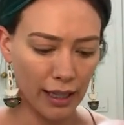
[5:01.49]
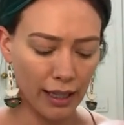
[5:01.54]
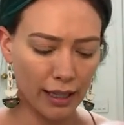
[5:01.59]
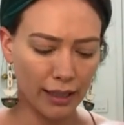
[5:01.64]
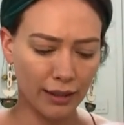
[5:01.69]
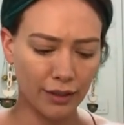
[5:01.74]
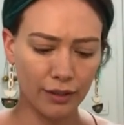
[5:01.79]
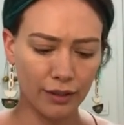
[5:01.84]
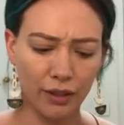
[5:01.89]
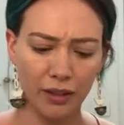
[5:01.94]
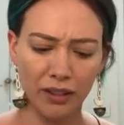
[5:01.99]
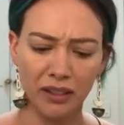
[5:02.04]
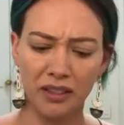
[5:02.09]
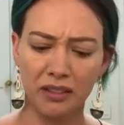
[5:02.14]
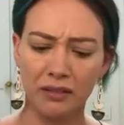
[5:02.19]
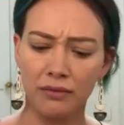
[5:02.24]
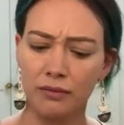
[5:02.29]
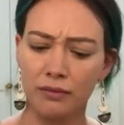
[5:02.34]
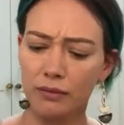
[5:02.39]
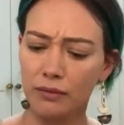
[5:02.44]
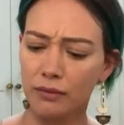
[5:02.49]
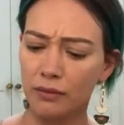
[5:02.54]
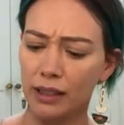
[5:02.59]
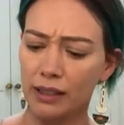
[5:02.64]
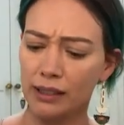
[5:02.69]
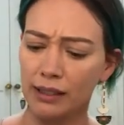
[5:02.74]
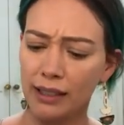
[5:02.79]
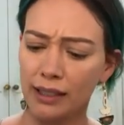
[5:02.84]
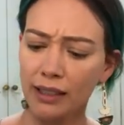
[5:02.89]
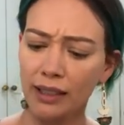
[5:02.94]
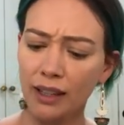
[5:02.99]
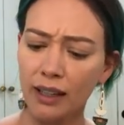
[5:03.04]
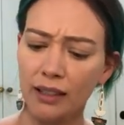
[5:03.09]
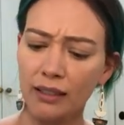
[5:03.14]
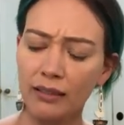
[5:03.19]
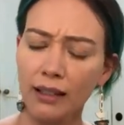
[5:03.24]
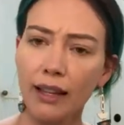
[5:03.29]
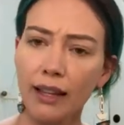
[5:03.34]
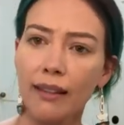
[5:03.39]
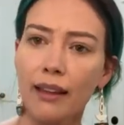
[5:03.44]
It's called
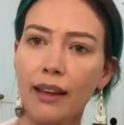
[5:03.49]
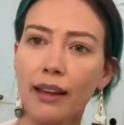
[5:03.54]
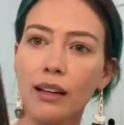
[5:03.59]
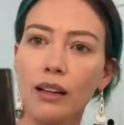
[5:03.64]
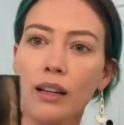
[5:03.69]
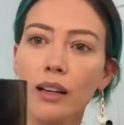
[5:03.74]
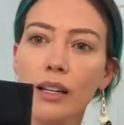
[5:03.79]
Razika, I think.